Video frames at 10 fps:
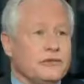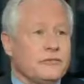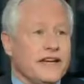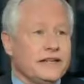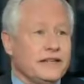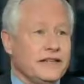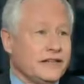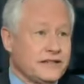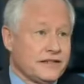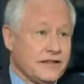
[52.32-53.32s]
doing badly,
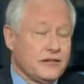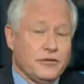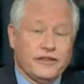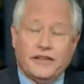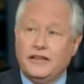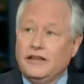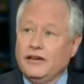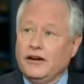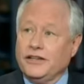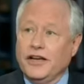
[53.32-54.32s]
and it's a terrible thing,
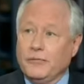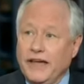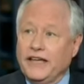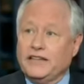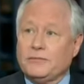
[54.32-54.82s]
are young men,